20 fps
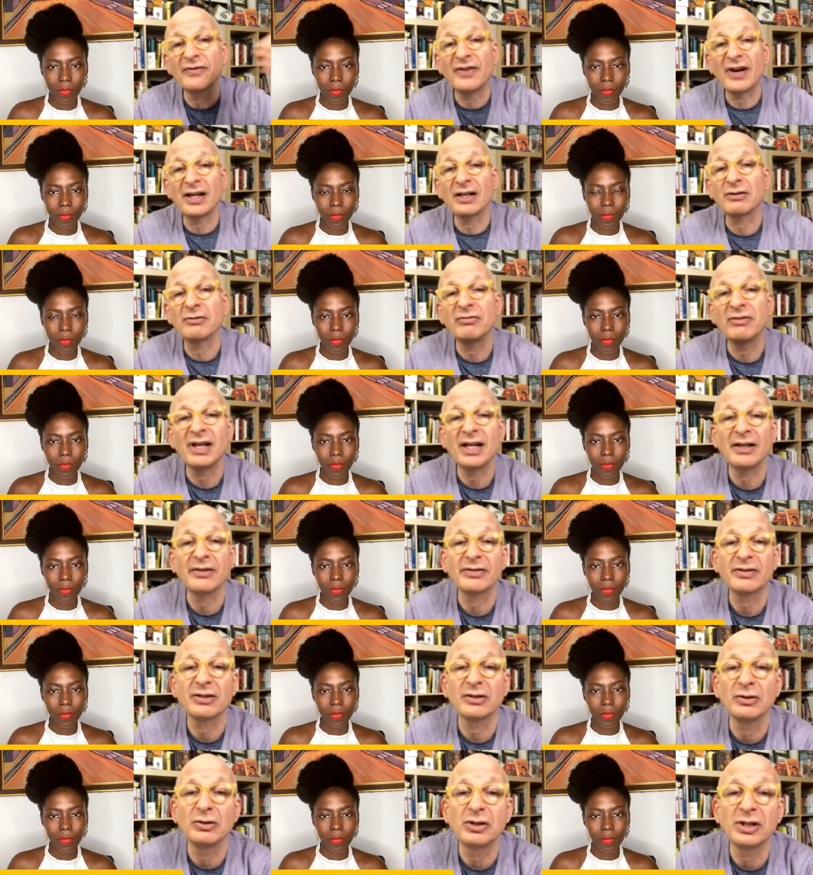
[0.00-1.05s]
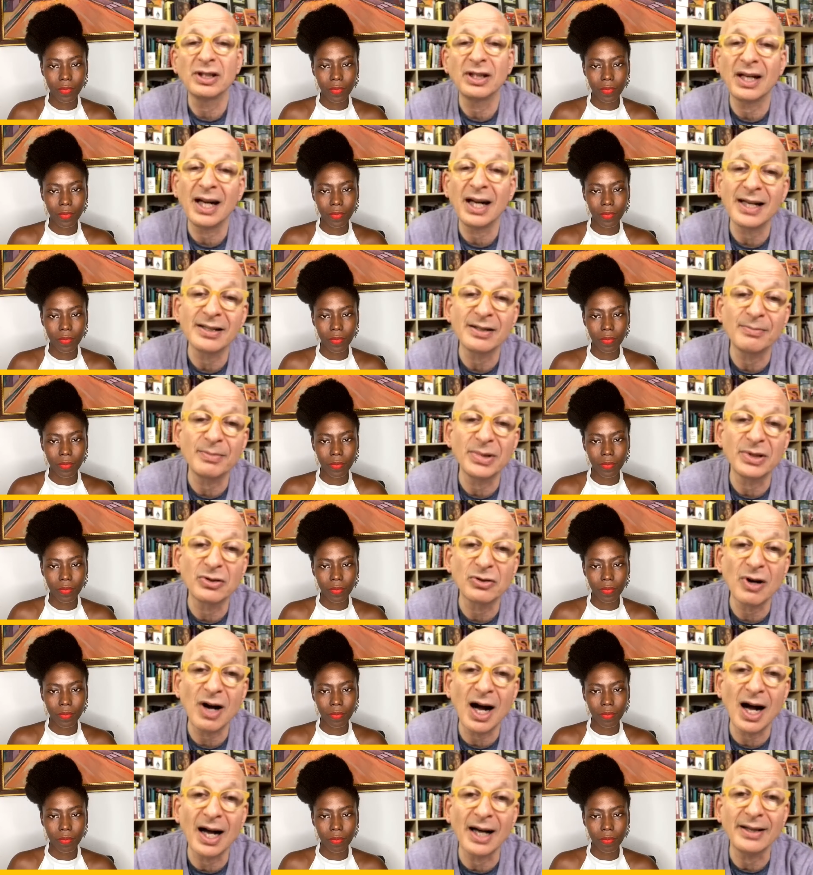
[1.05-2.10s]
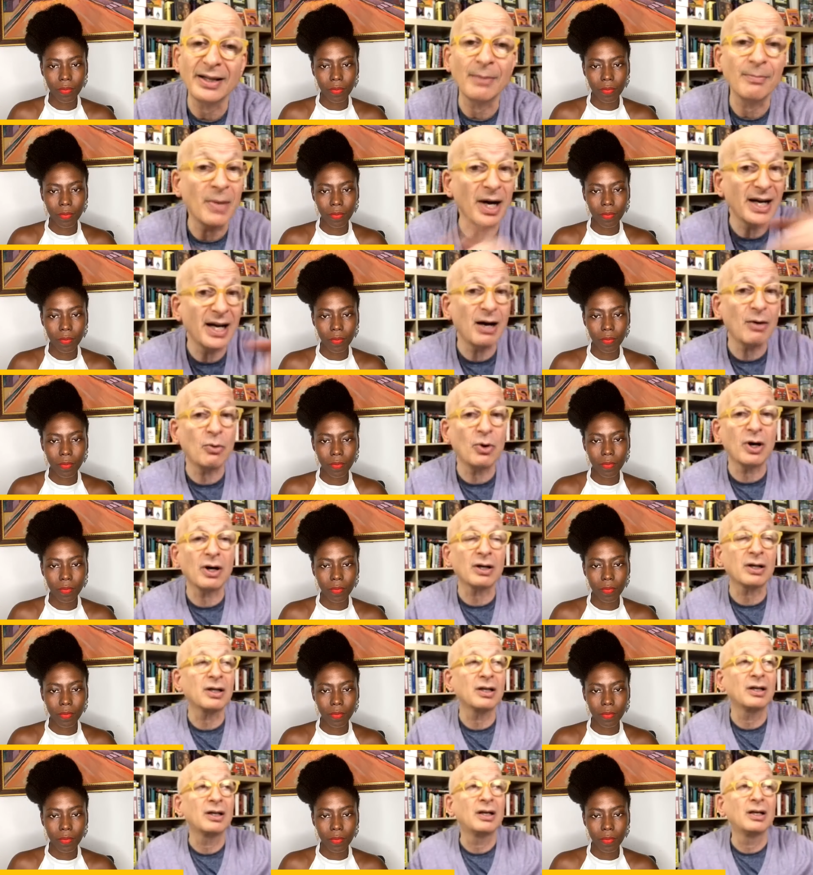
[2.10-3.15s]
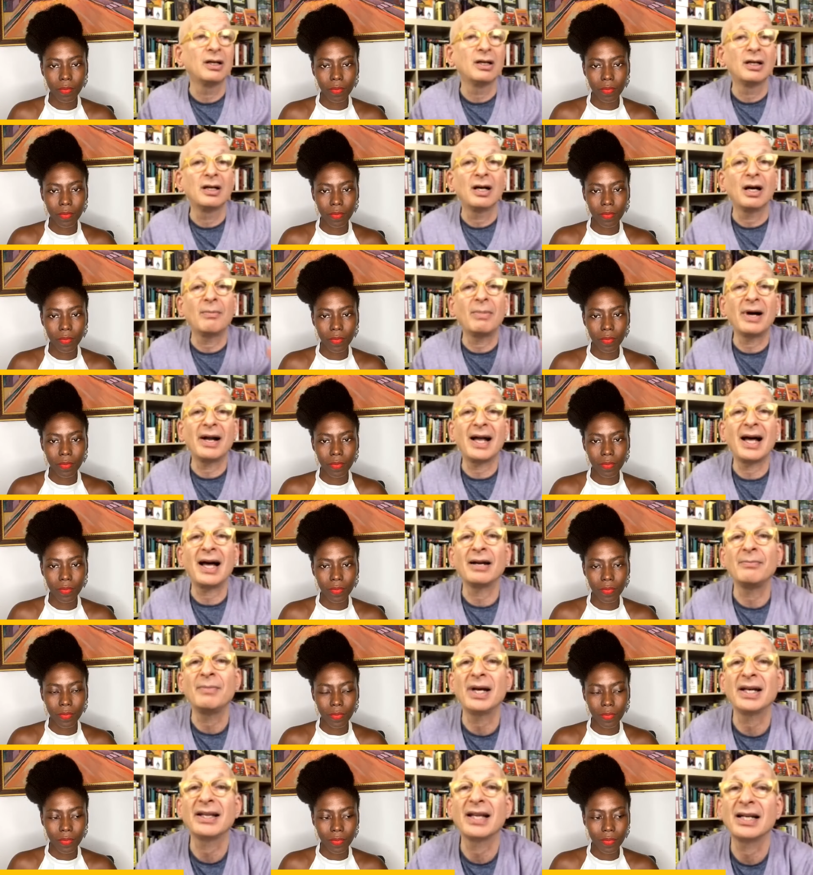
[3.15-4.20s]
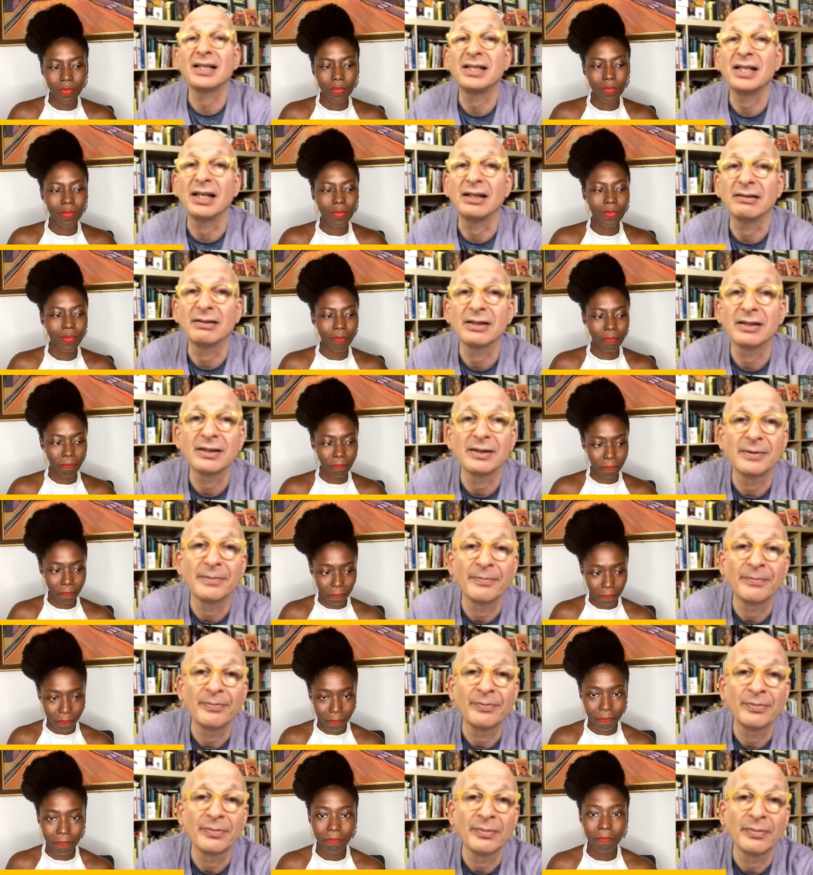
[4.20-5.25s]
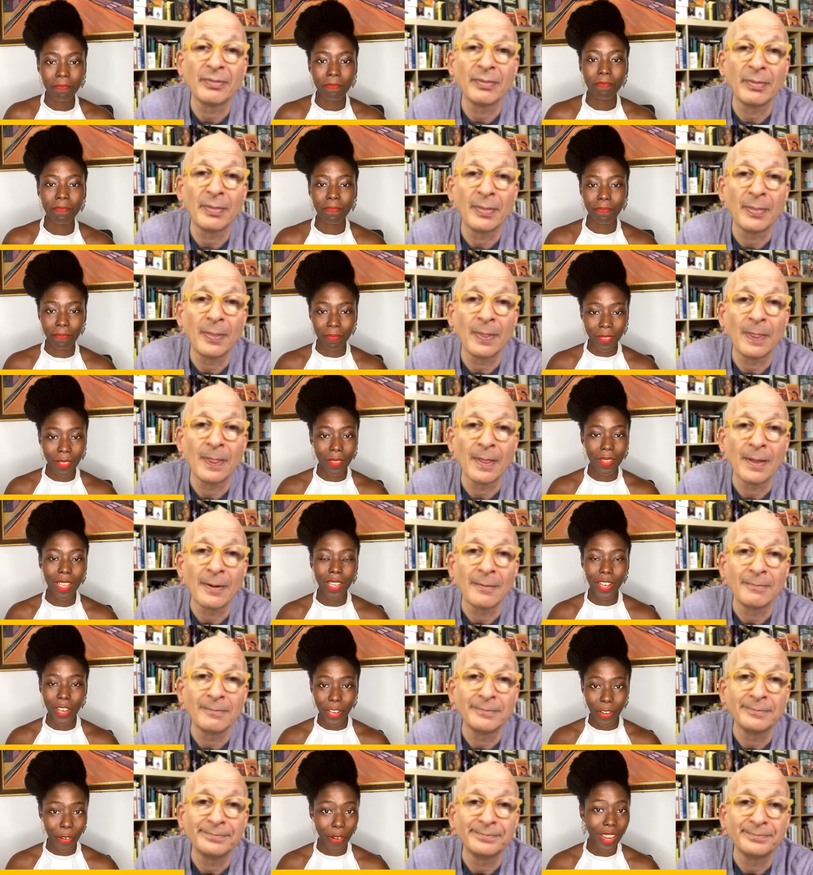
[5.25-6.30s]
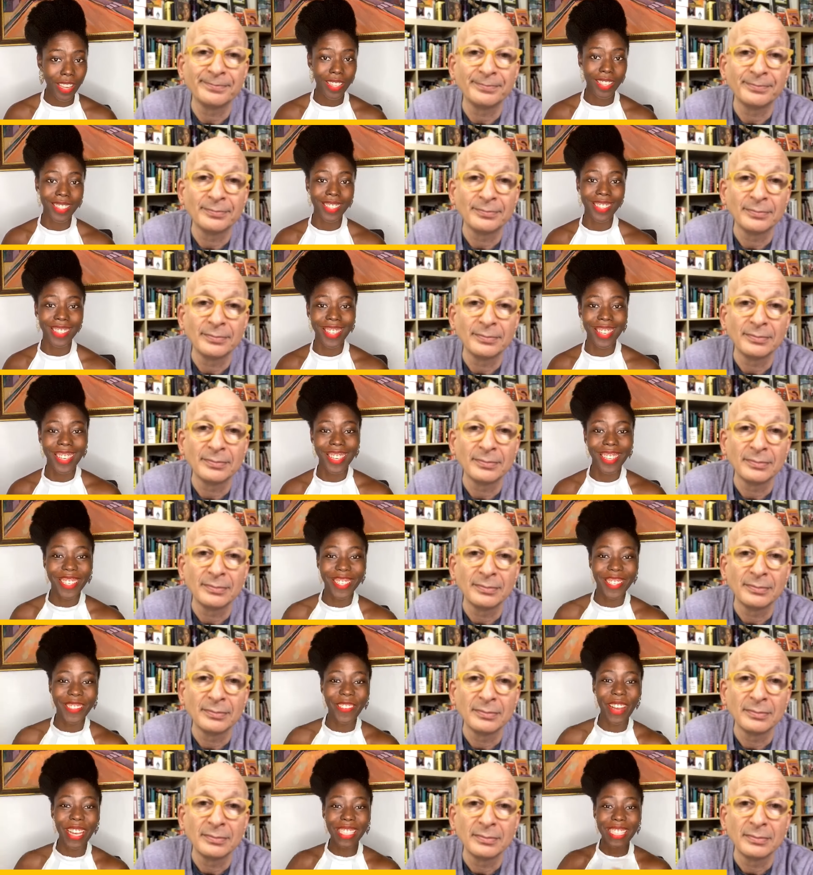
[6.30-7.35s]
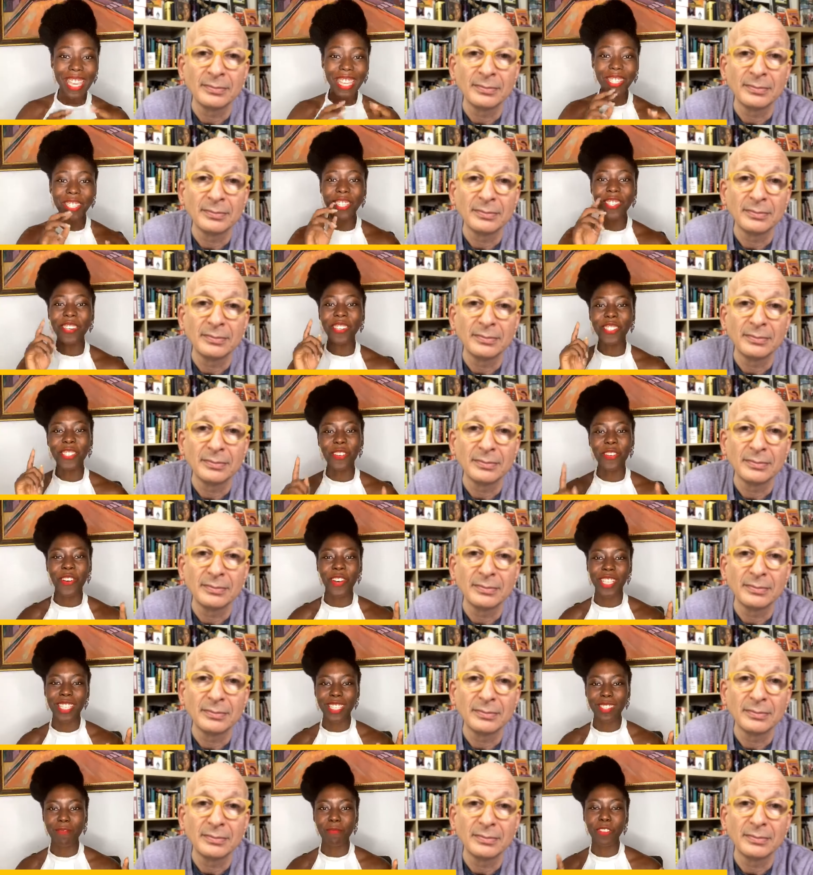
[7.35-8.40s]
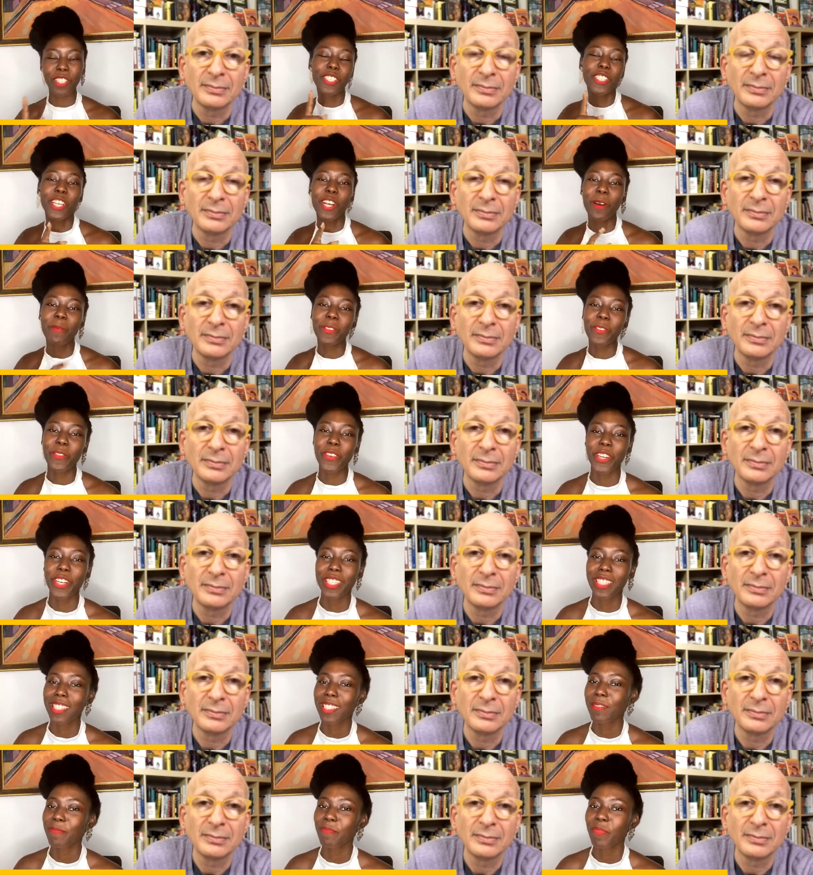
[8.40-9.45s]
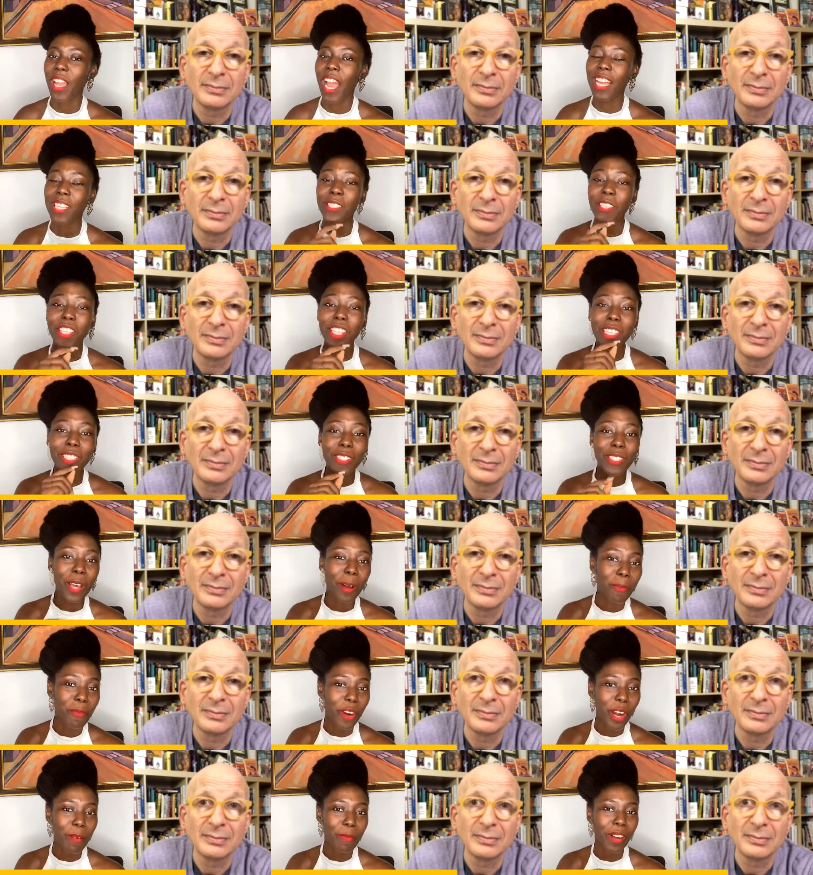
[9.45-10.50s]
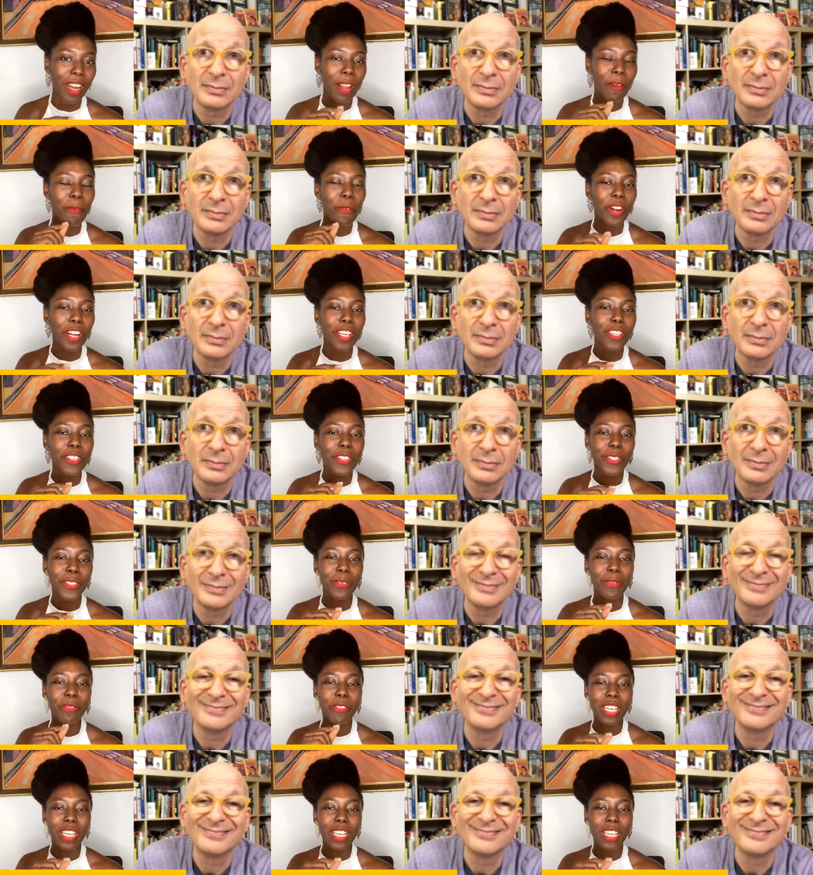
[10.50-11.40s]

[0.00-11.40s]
Speaker 1: a creative solution that hasn't been tried that might not work about how to make that change.
Speaker 2: Great. So, attention or trust, which comes first? I saw this somewhere, but I wanted you to really